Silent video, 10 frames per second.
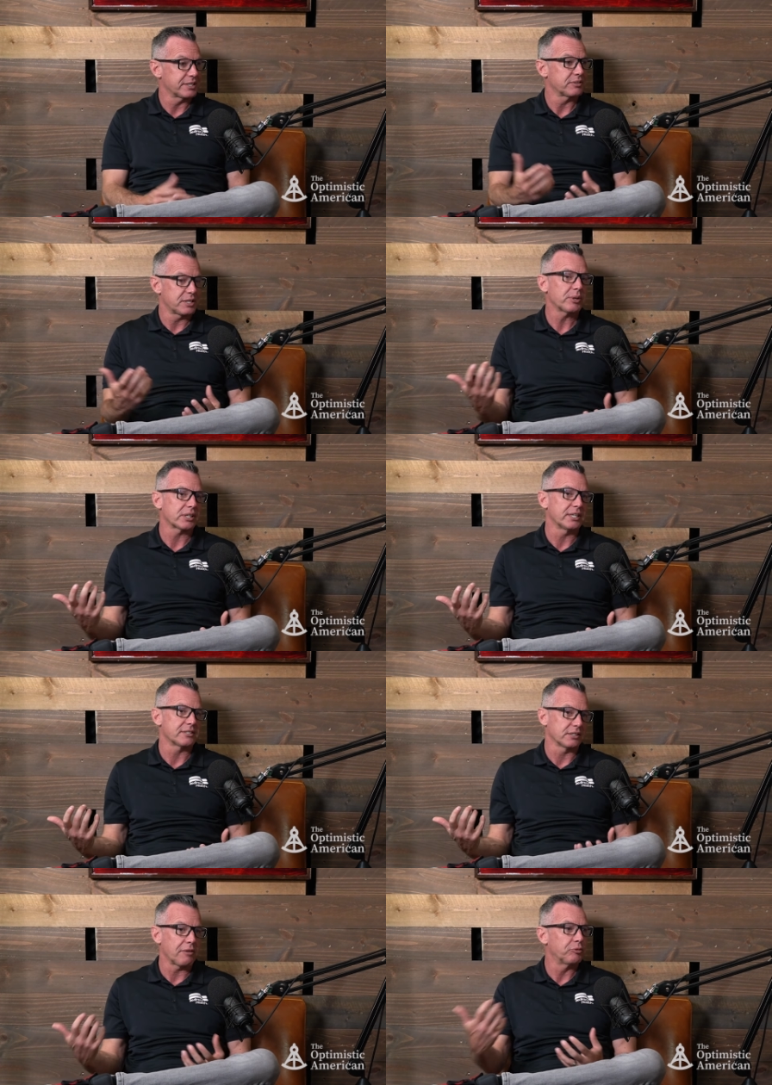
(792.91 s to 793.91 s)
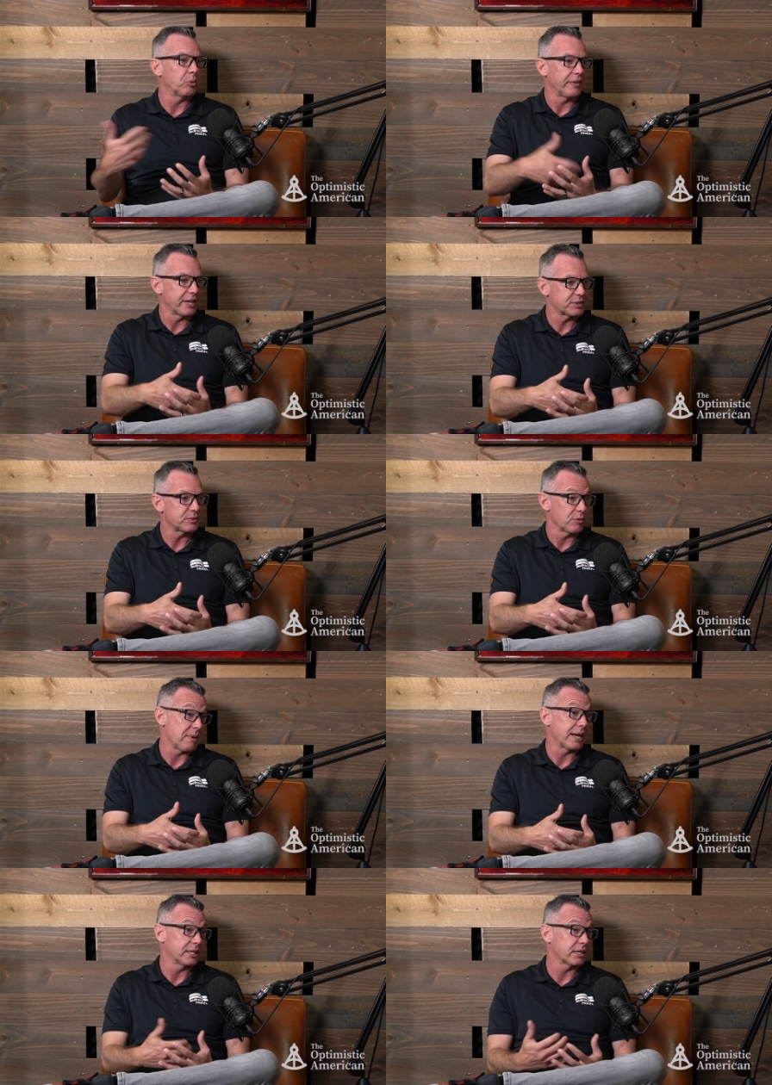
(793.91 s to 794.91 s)
he, typically it's a loved one that's
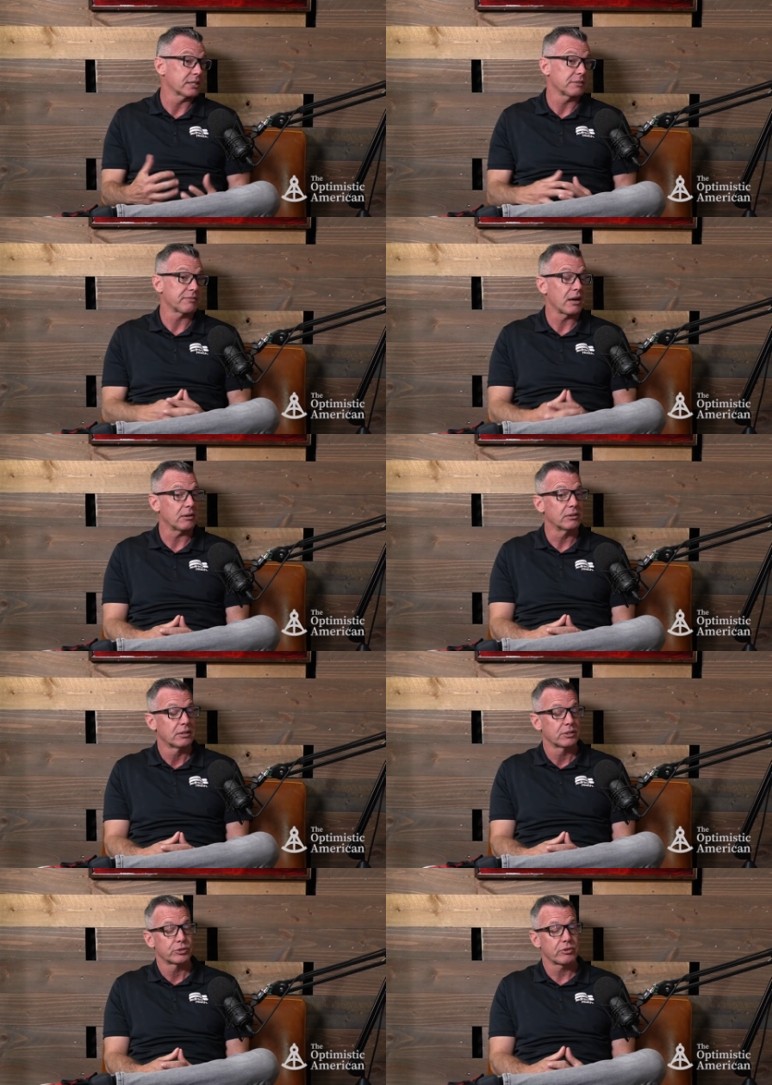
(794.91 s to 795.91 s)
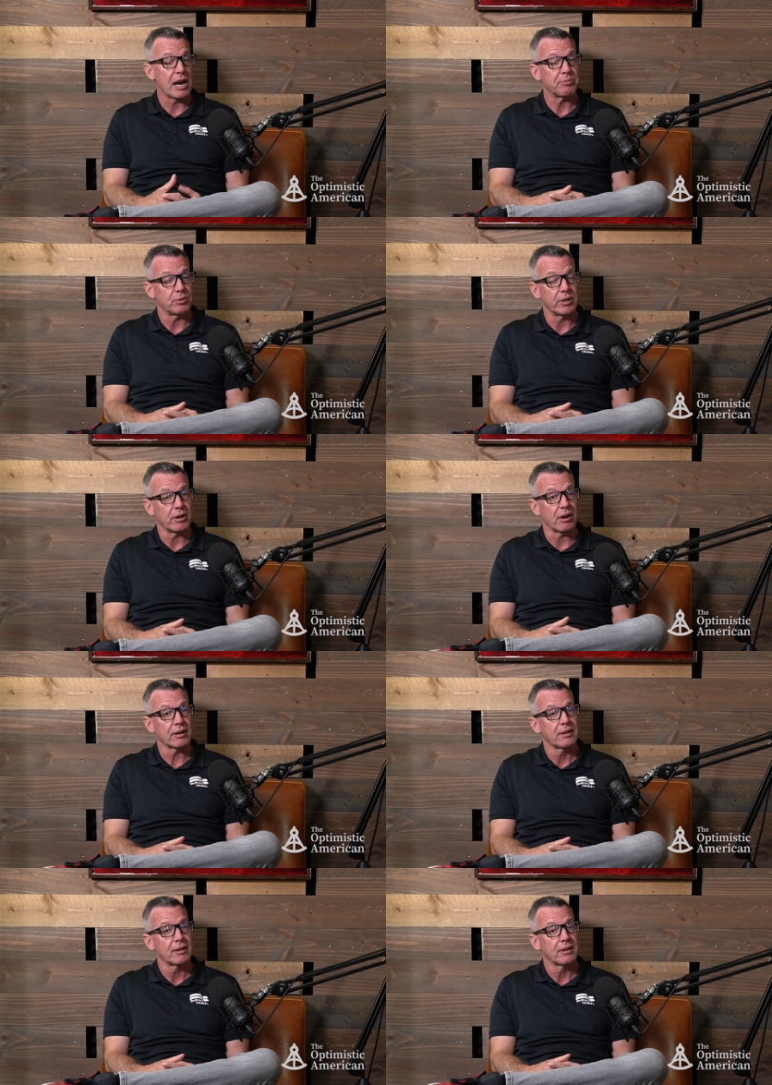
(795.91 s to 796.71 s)
reminding us of how crappy we are